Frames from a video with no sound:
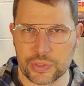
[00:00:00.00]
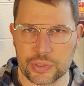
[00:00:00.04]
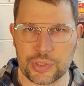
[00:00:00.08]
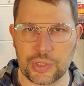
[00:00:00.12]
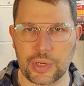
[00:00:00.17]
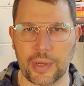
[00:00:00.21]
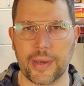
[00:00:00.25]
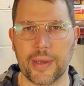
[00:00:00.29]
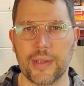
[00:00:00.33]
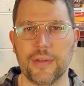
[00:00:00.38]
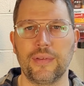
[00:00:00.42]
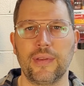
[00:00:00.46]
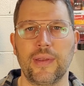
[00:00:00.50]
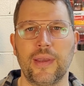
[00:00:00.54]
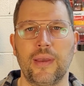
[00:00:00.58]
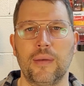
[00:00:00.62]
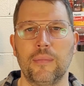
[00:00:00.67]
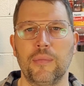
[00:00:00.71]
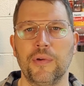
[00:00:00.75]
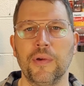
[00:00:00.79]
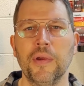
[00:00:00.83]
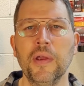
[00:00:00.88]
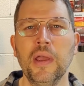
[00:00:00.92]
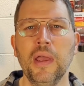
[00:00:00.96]
a shot
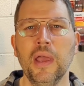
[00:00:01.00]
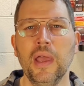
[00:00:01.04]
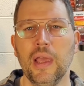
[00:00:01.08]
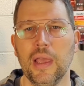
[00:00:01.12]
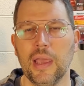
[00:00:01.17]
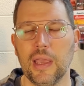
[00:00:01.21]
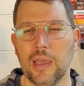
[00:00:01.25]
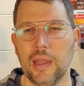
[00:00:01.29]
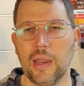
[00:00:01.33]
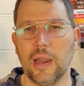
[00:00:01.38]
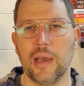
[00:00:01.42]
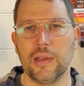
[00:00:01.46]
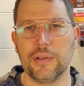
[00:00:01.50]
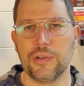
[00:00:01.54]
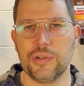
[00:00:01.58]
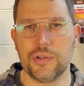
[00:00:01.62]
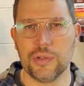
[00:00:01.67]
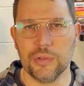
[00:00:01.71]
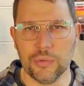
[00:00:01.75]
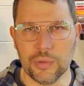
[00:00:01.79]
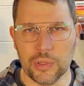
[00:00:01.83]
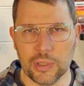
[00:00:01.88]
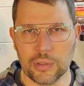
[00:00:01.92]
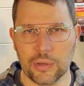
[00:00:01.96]
timer, and I
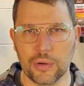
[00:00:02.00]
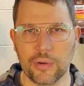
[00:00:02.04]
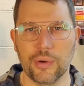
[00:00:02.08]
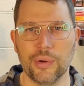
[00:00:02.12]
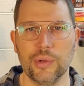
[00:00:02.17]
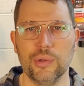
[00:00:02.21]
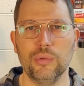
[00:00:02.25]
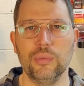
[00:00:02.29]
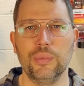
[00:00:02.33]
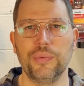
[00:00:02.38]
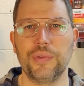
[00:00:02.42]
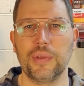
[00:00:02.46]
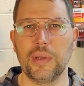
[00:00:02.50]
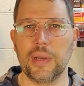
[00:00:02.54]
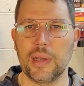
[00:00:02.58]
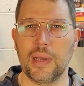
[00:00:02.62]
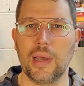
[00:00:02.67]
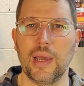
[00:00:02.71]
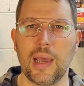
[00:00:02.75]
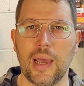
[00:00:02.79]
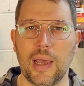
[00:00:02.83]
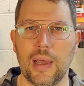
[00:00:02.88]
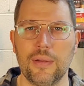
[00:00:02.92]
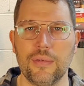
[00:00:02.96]
shoot in groups, and
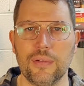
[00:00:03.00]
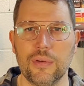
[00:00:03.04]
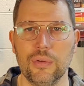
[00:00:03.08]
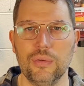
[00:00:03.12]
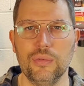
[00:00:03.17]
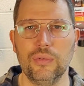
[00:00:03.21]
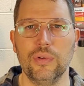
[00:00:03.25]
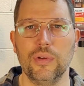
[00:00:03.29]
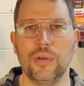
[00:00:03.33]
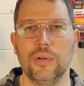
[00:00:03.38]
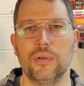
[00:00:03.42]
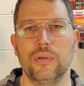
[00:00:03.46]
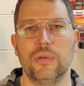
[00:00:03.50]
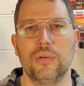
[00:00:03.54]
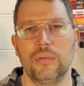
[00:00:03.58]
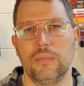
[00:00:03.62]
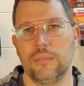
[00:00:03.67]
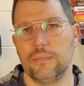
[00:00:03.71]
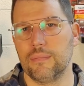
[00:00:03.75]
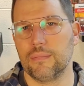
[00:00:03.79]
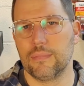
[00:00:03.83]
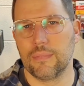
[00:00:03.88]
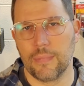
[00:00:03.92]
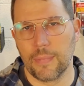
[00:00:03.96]
I do little